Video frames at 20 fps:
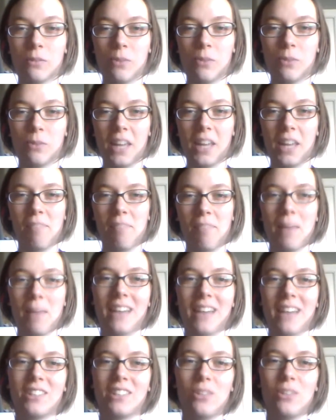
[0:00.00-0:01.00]
We have
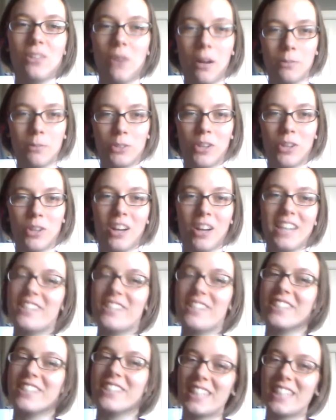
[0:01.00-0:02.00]
Matthew Armstrong
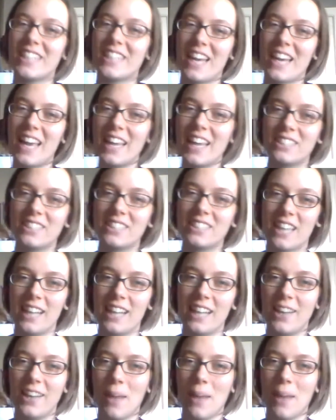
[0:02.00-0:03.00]
here today. Say
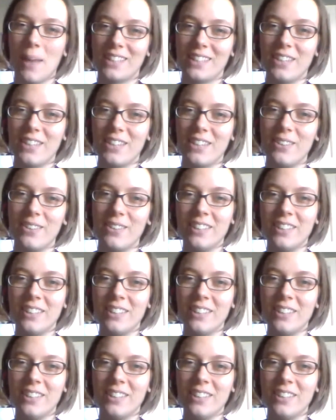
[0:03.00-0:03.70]
hello, Matthew.